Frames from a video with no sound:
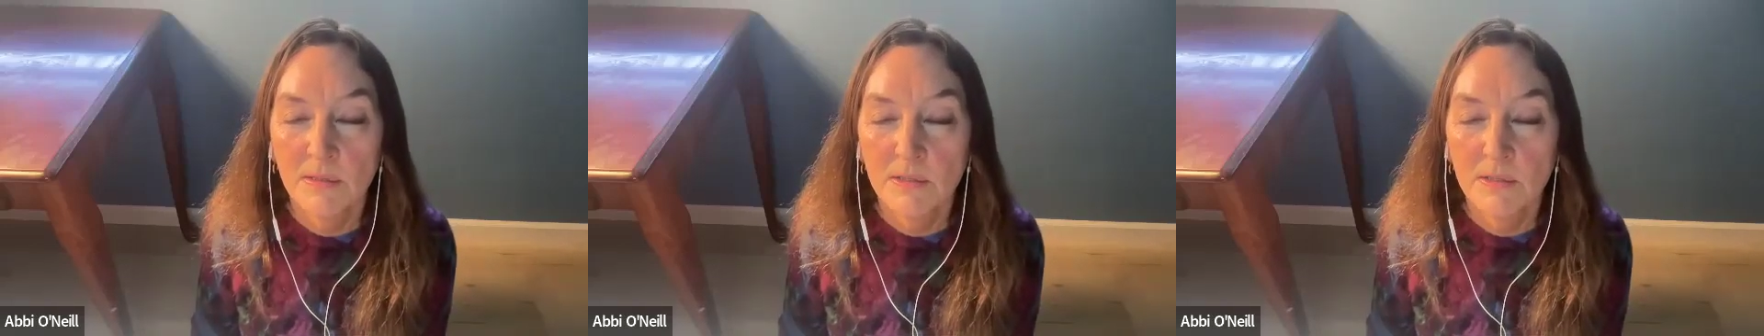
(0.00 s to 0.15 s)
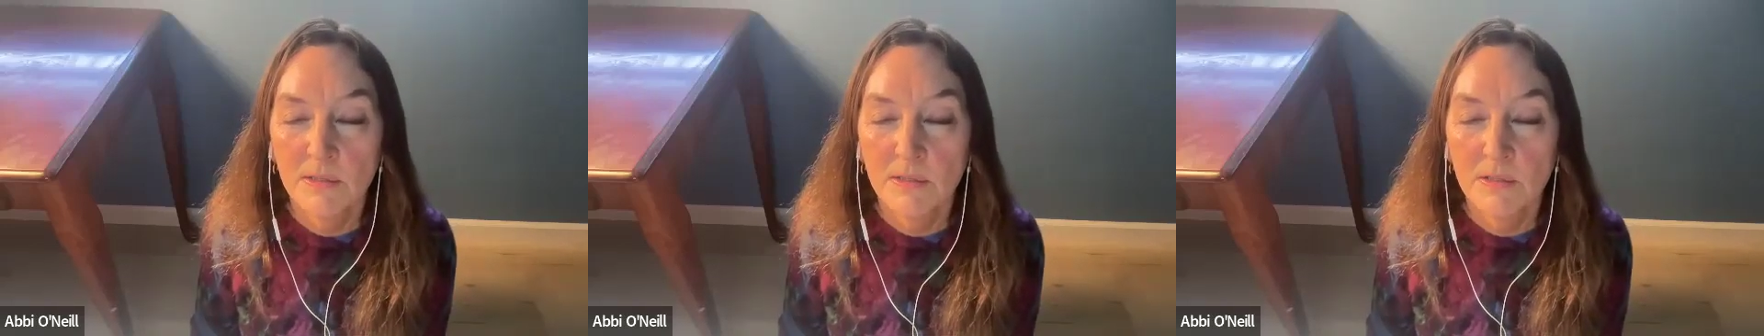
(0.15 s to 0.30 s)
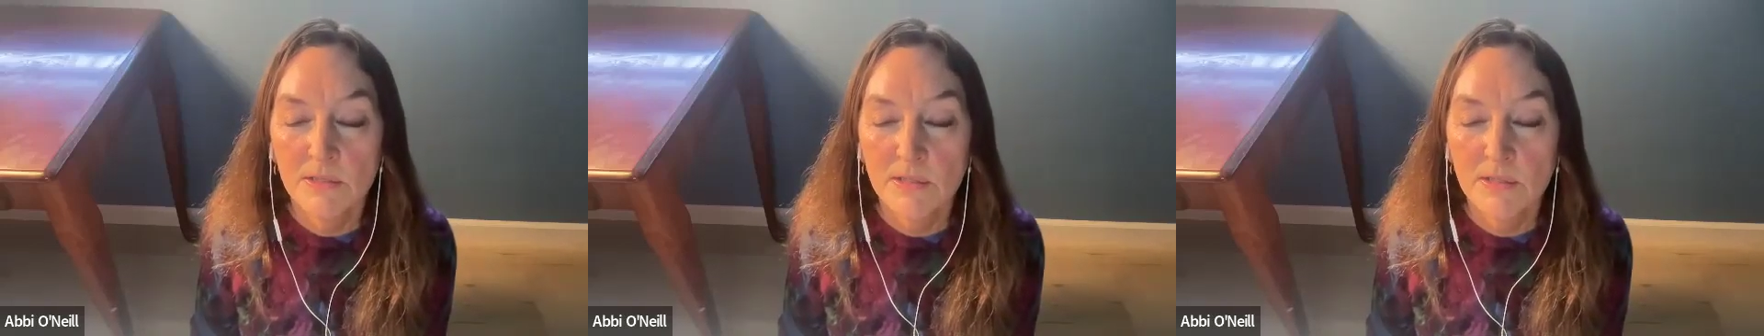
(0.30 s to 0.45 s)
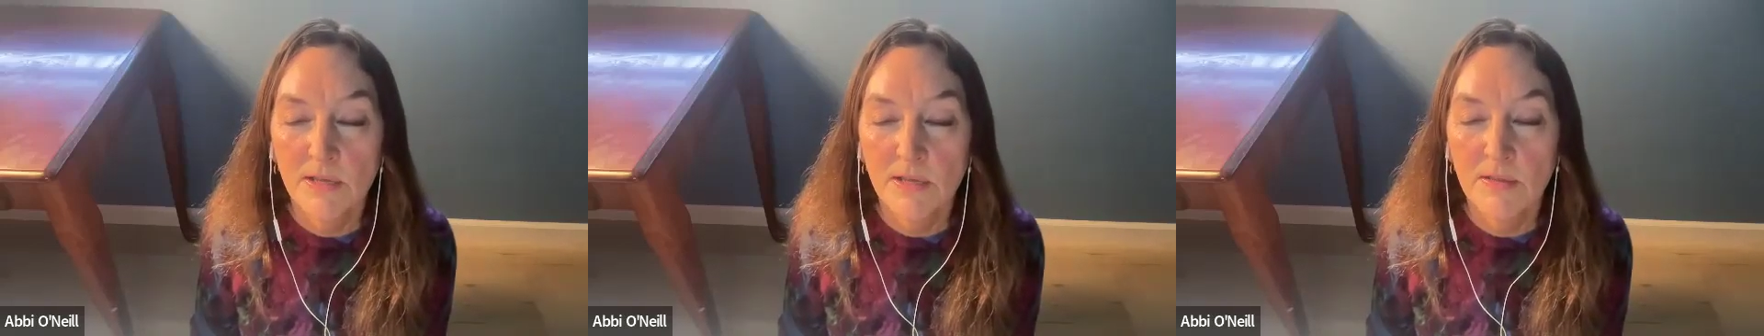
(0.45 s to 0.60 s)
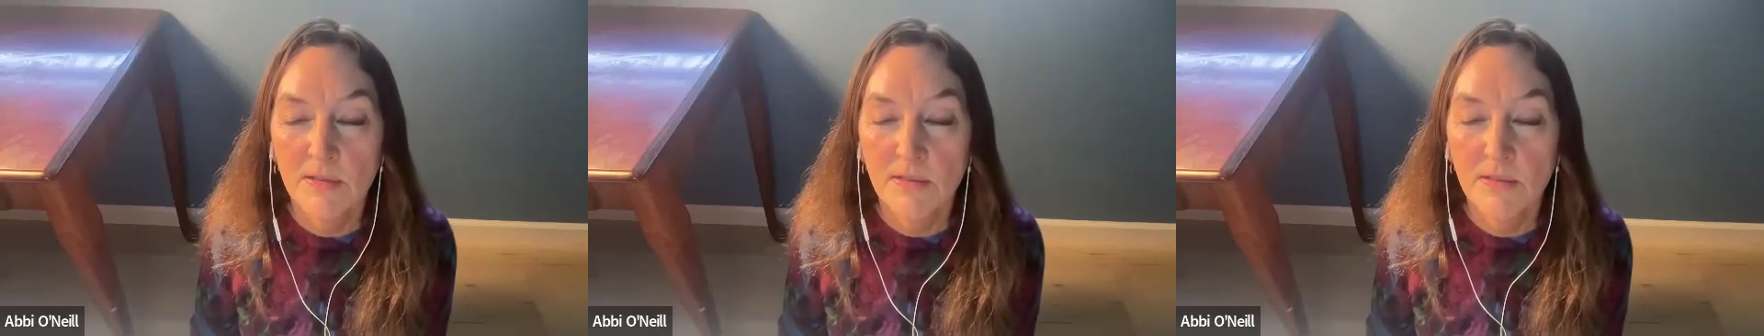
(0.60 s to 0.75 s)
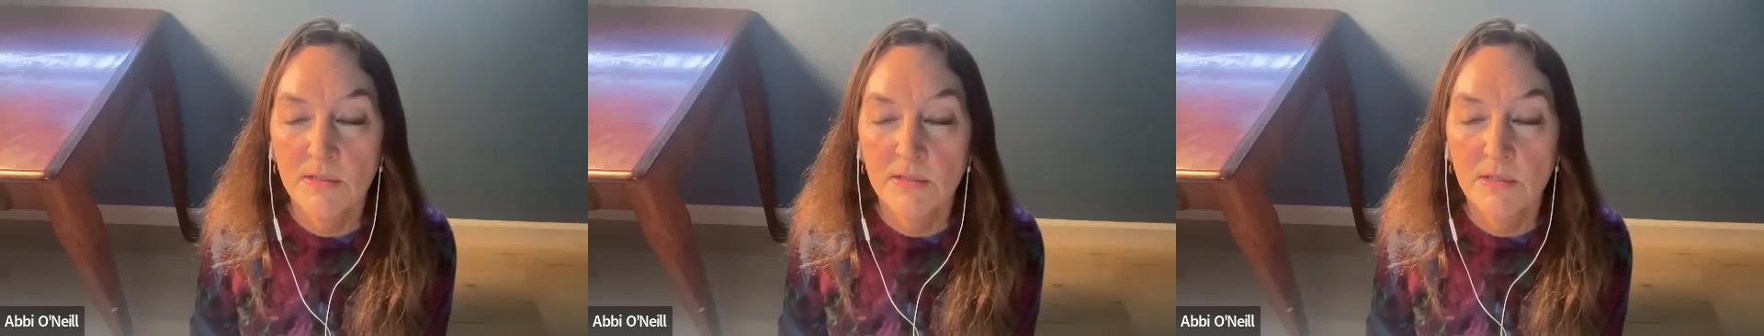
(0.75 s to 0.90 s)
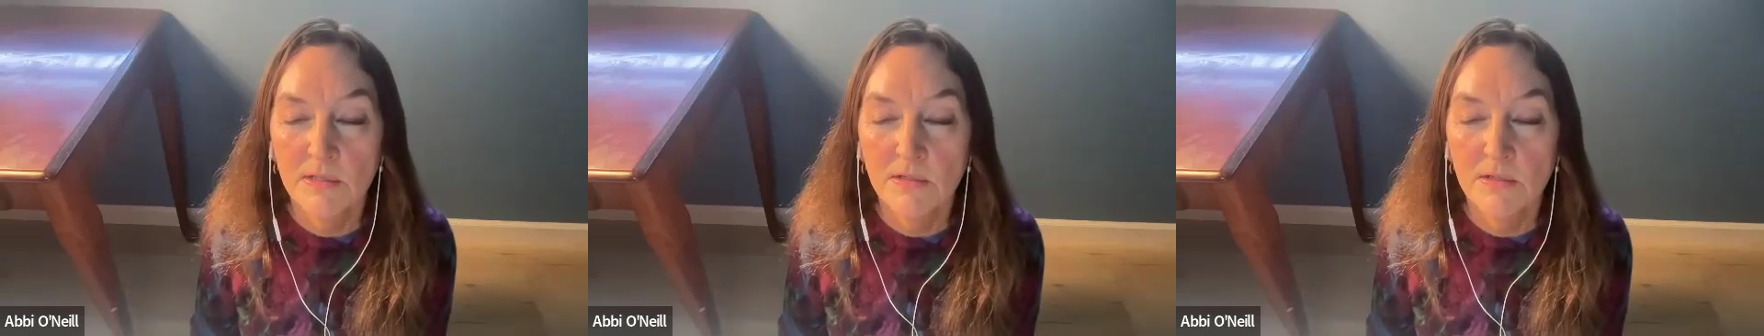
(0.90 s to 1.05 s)
Just say
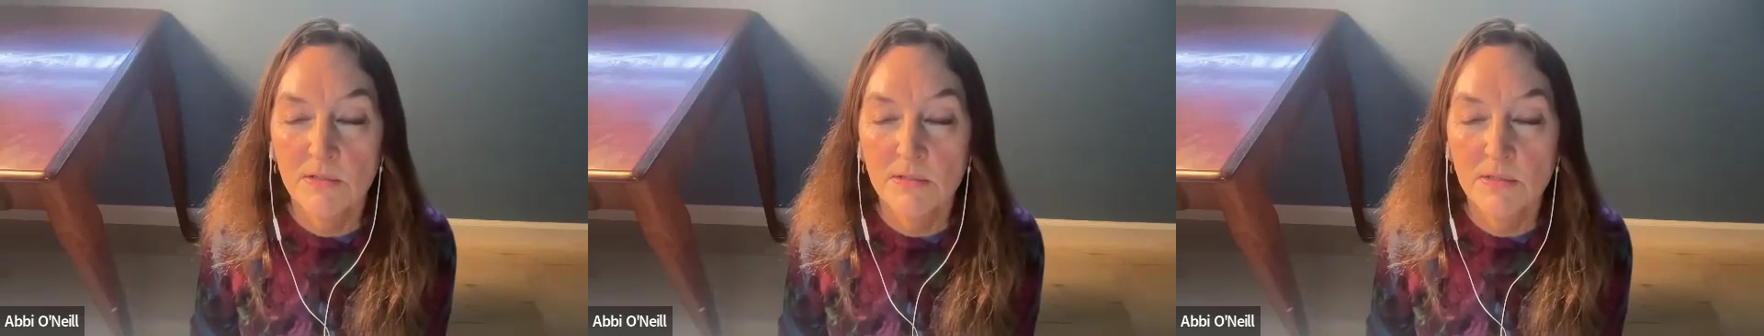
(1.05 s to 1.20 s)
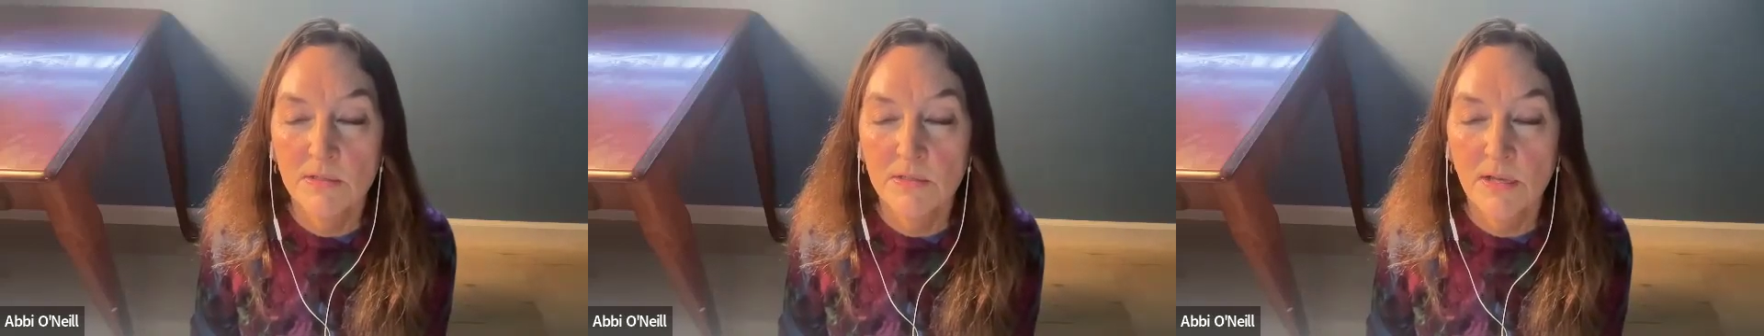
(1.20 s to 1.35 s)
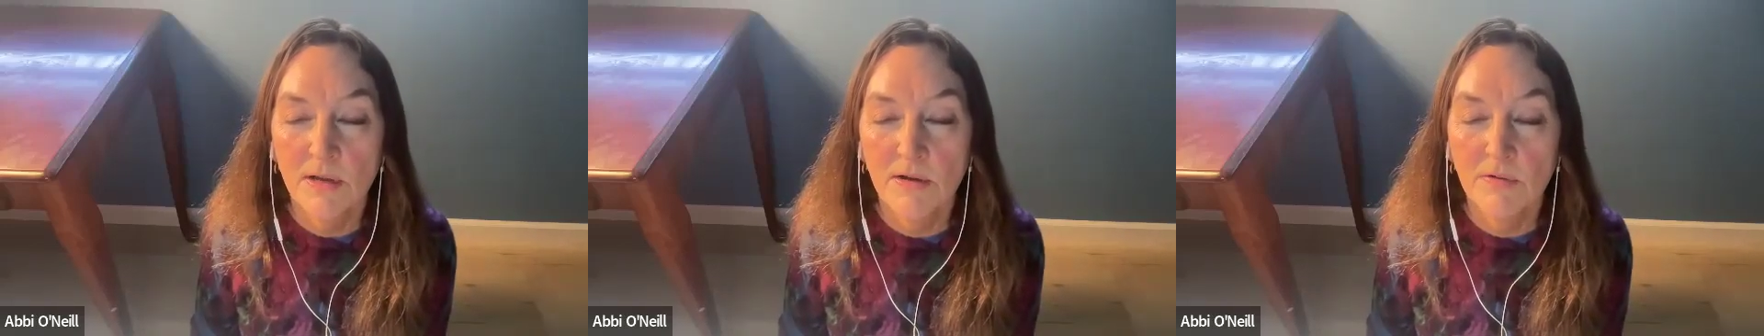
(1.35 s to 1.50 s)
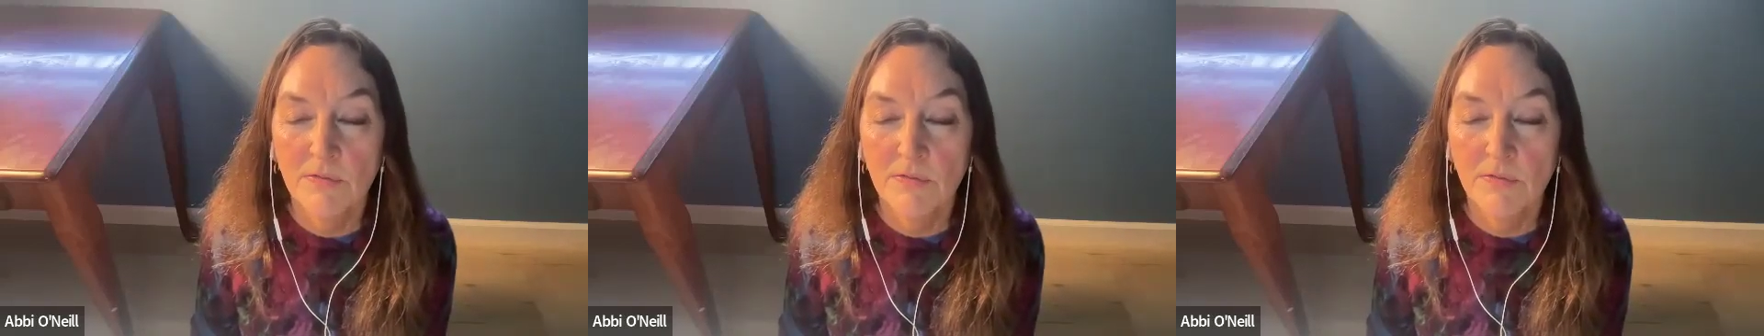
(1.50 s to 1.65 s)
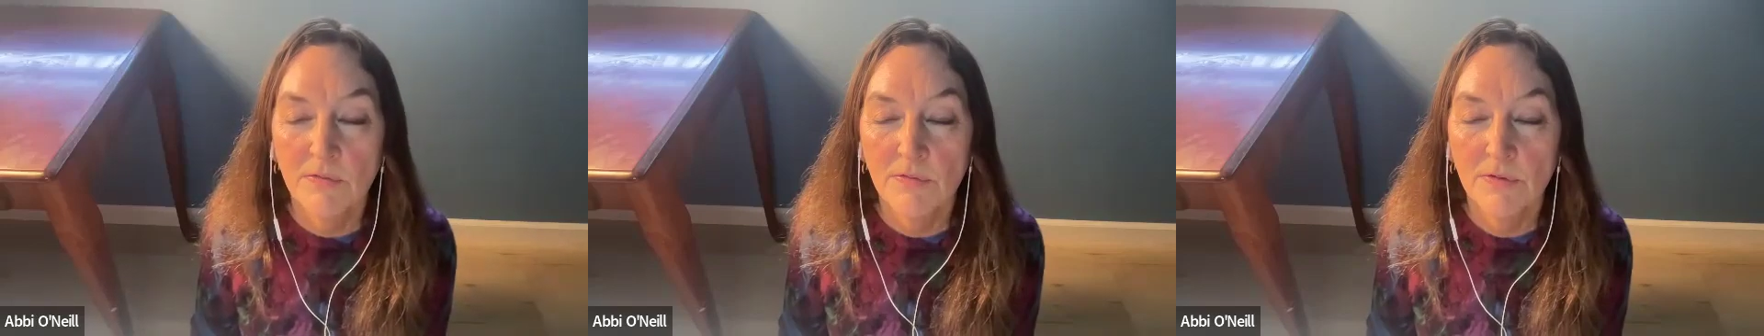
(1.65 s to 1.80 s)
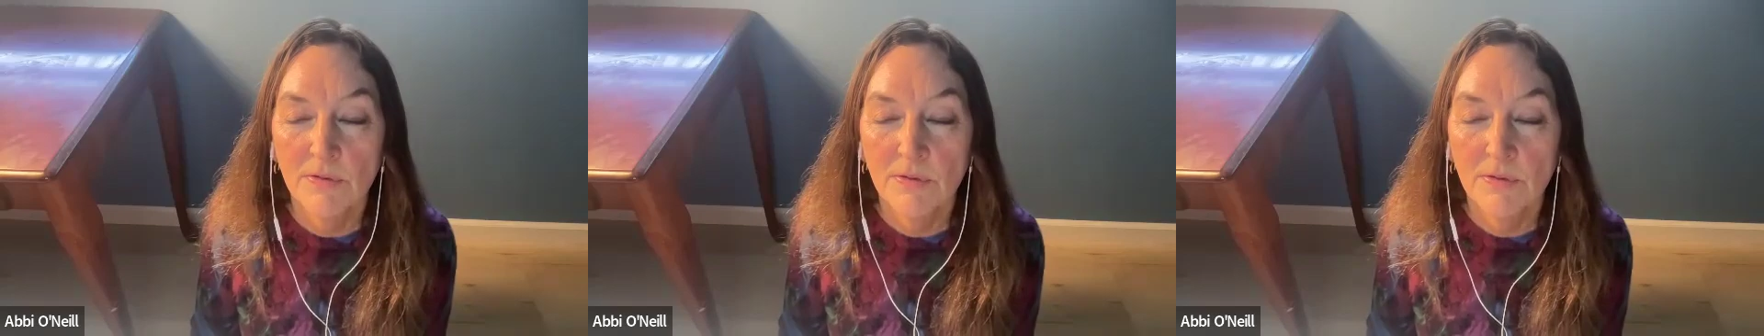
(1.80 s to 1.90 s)
that to yourself.